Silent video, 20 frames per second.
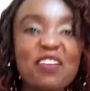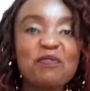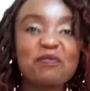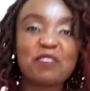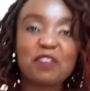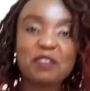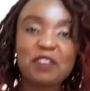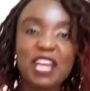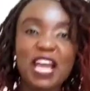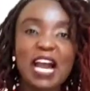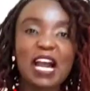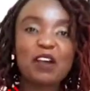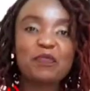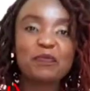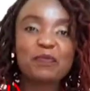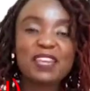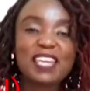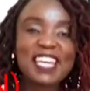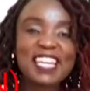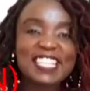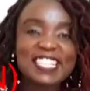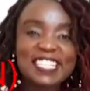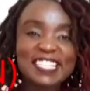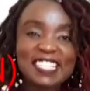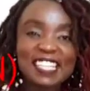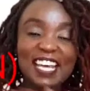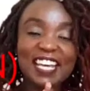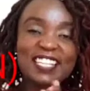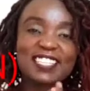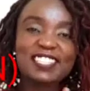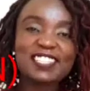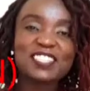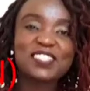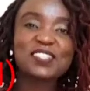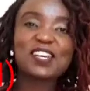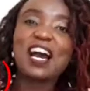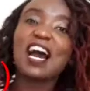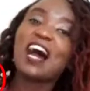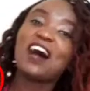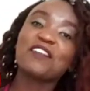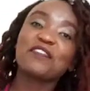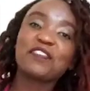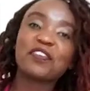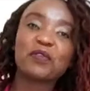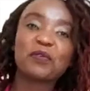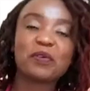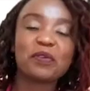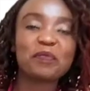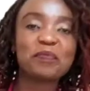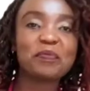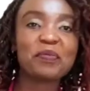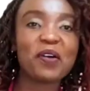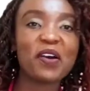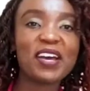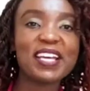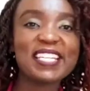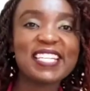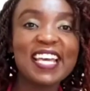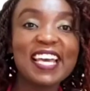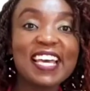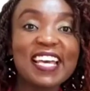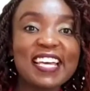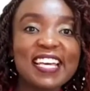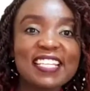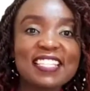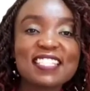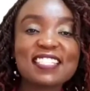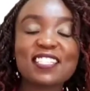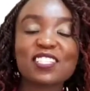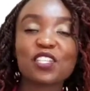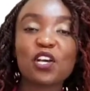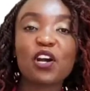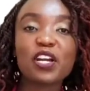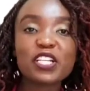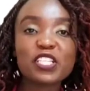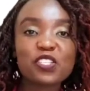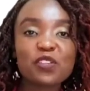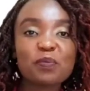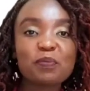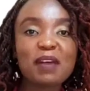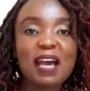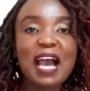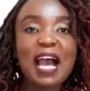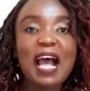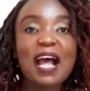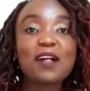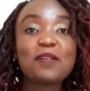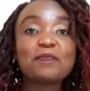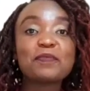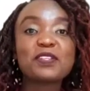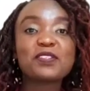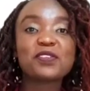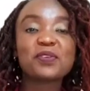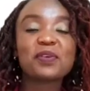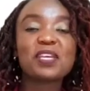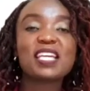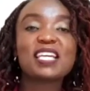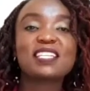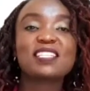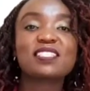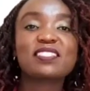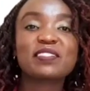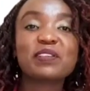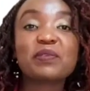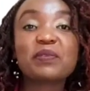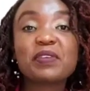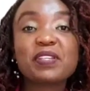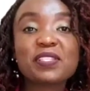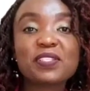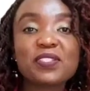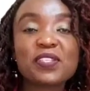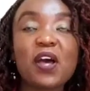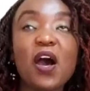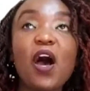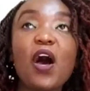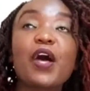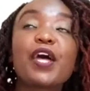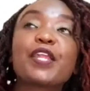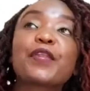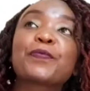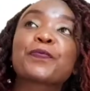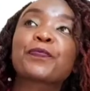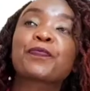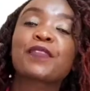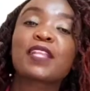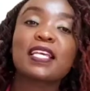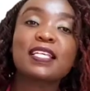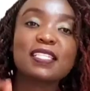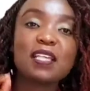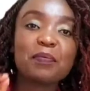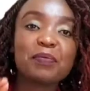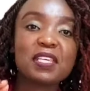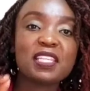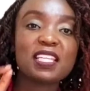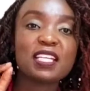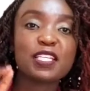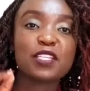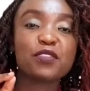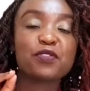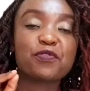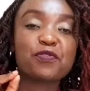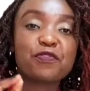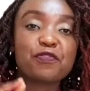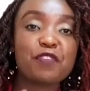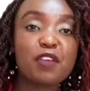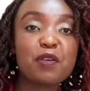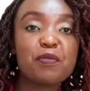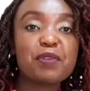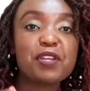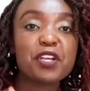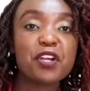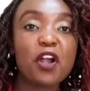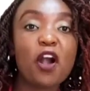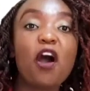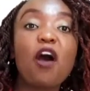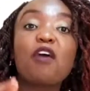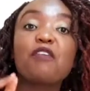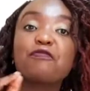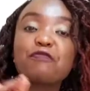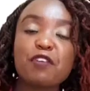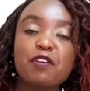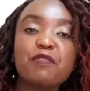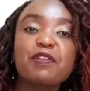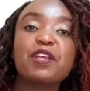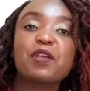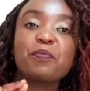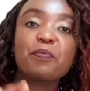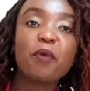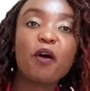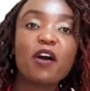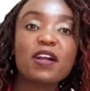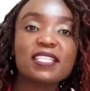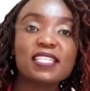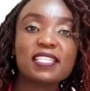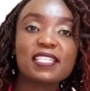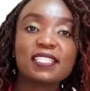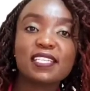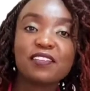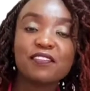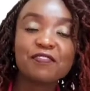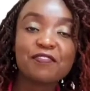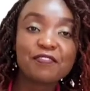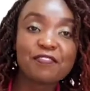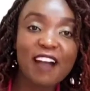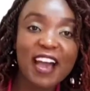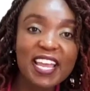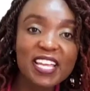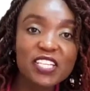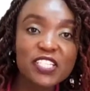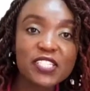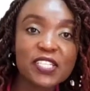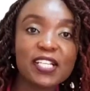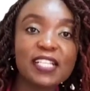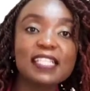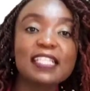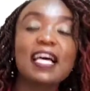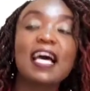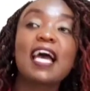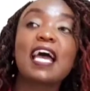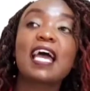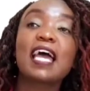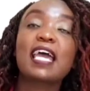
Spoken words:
am very happy and delighted to have you on board. This is October. I'll be doing a series on something that is very core, very important and vital,